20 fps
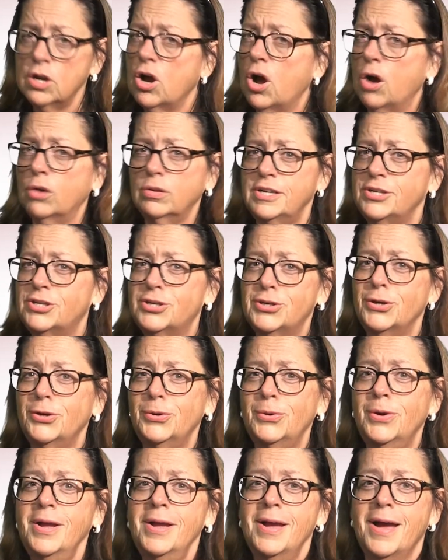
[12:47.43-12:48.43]
Only
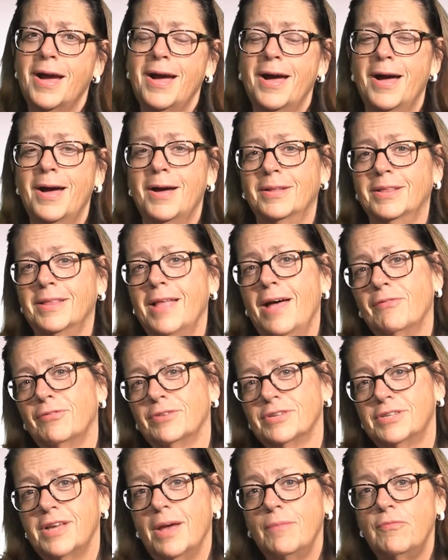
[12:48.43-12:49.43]
two
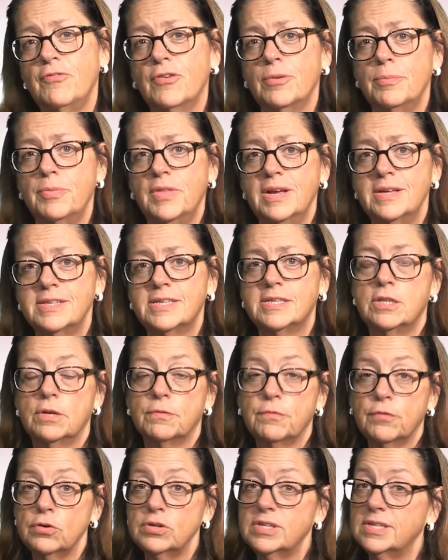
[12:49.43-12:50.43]
levels up from this. The
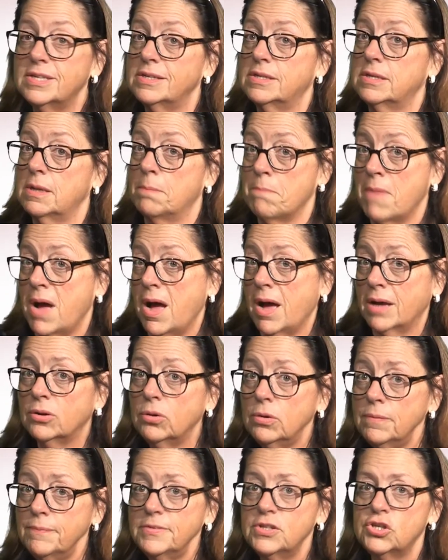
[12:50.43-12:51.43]
first is a
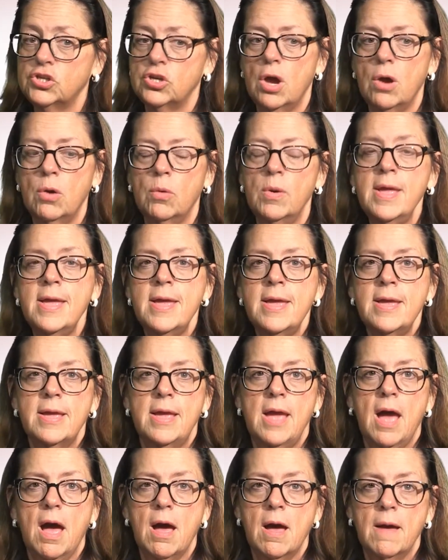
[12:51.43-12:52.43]
model. So
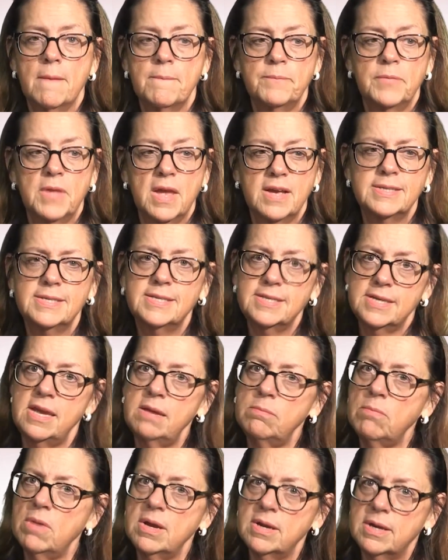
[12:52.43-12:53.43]
a
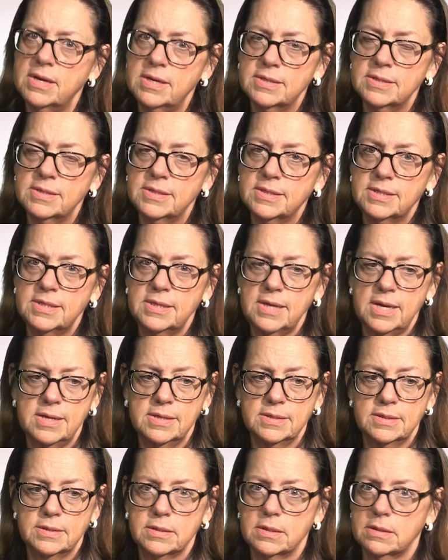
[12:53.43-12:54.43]
schema
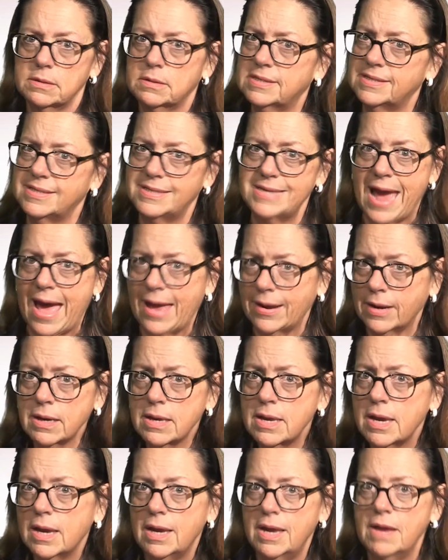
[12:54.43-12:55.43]
is
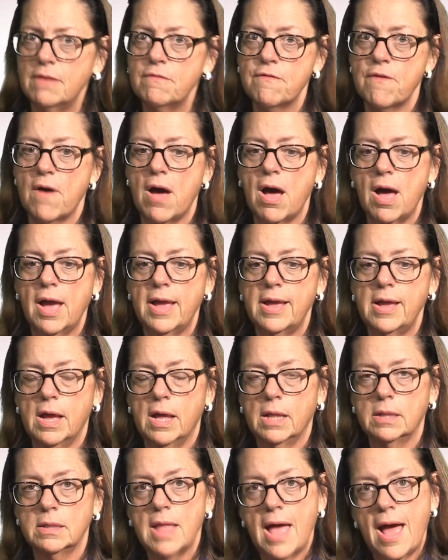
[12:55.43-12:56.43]
static if I
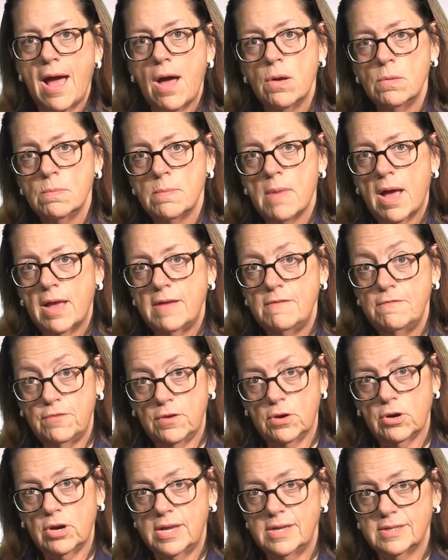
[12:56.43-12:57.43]
allow my
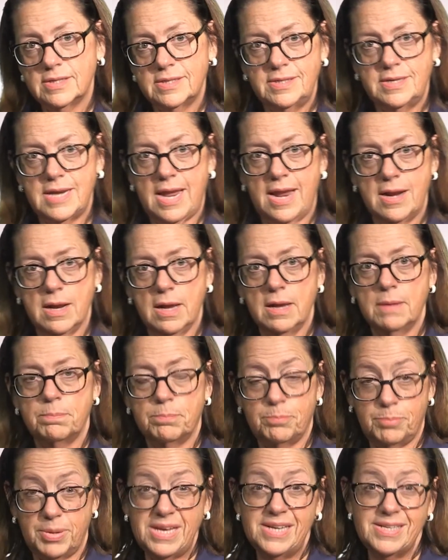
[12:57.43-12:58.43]
various data
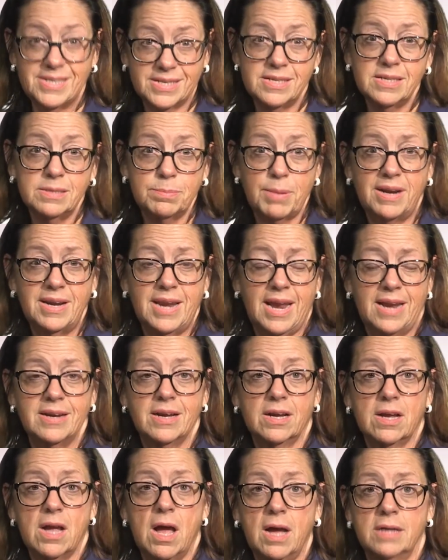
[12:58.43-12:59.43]
pieces, my
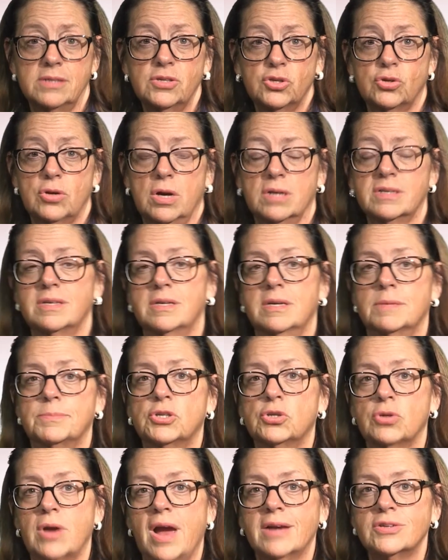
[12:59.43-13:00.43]
data constructs and
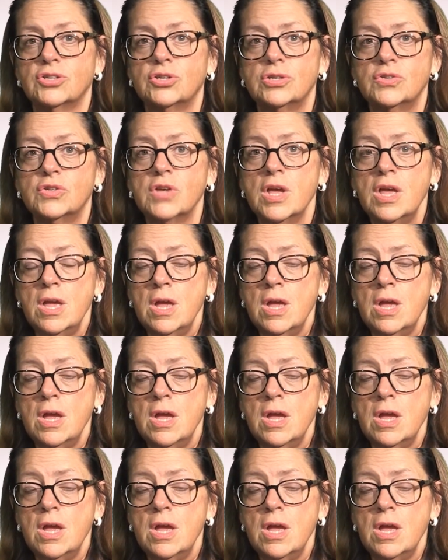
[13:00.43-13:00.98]
abstractions